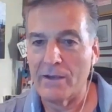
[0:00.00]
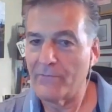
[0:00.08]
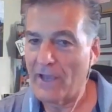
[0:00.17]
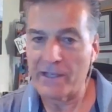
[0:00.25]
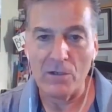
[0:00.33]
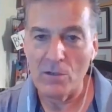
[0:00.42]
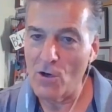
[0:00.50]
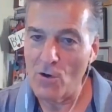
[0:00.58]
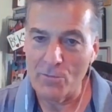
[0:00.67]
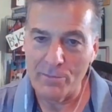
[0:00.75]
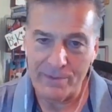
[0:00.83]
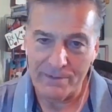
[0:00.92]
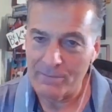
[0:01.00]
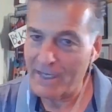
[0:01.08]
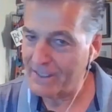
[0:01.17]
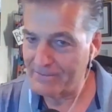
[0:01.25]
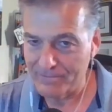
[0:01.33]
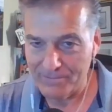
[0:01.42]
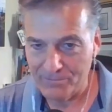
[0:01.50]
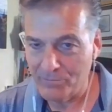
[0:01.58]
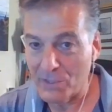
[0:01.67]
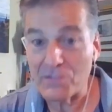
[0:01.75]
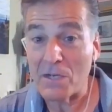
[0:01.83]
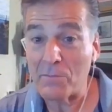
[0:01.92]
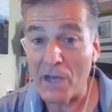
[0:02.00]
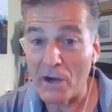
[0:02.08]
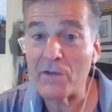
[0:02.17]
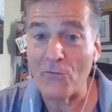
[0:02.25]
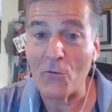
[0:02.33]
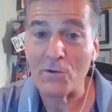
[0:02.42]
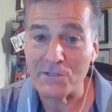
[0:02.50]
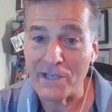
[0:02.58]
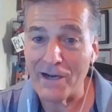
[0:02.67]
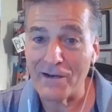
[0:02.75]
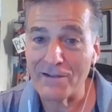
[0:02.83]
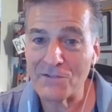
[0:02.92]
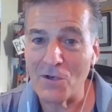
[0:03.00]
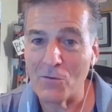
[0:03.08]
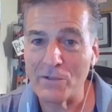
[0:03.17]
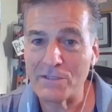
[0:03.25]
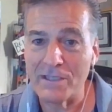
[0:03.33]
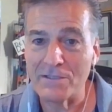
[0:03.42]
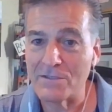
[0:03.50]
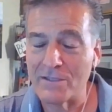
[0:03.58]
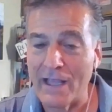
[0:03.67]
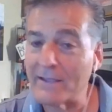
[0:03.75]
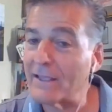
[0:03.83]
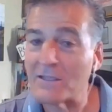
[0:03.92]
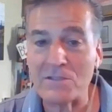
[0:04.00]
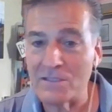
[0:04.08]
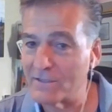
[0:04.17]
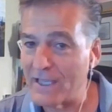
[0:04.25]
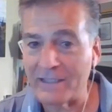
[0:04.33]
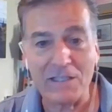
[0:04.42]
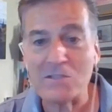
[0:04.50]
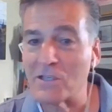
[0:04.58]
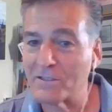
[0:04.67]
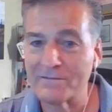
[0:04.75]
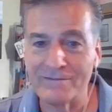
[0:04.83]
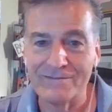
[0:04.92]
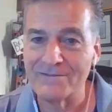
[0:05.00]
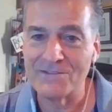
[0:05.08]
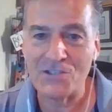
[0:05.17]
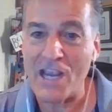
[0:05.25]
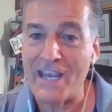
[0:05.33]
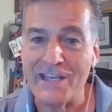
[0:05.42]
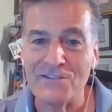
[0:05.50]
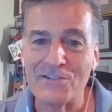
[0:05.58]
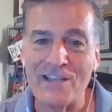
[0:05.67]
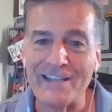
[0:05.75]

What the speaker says: If I go home, my person I'm caring for is there, so it's that doesn't change.